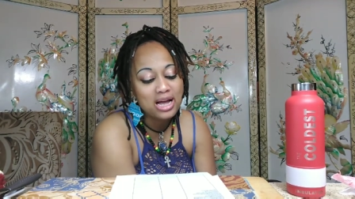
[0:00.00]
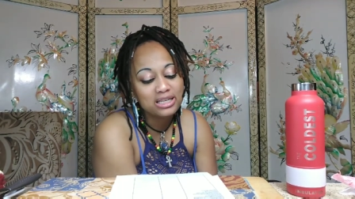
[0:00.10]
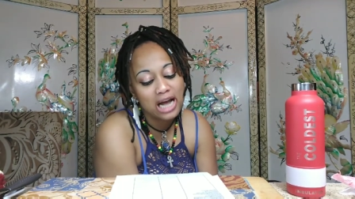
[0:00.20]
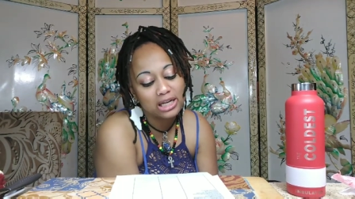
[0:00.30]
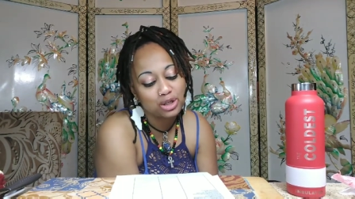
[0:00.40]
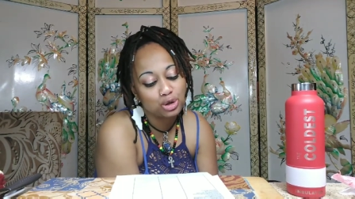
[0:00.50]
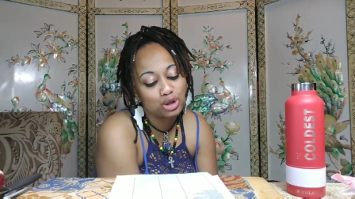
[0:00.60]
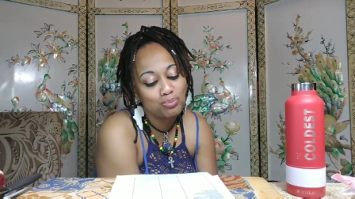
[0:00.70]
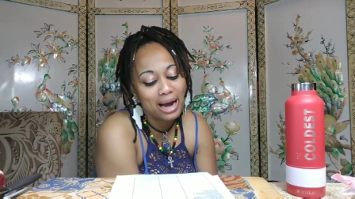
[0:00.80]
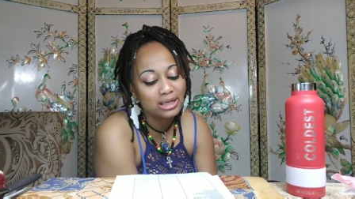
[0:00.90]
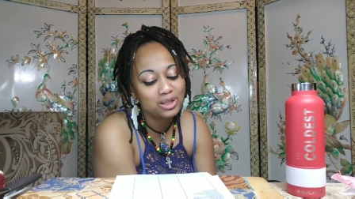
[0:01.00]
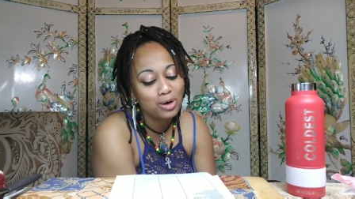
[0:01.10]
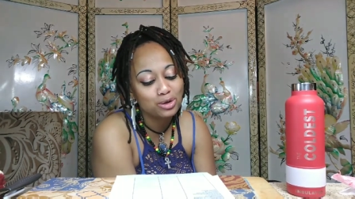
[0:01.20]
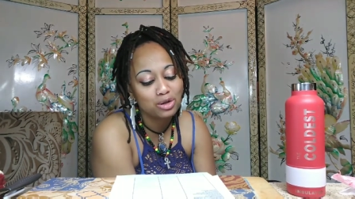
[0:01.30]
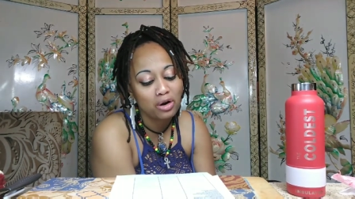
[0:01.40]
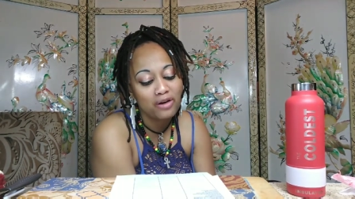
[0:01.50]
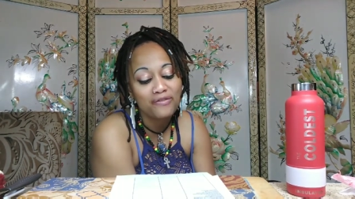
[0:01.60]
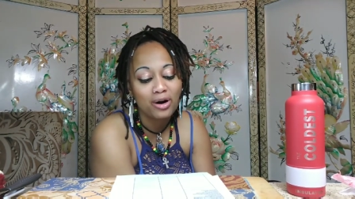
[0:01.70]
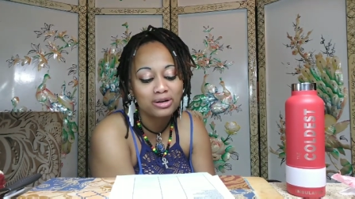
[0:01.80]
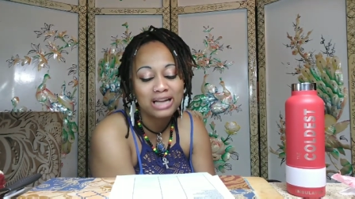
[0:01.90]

Tasha Spicer is the 31st.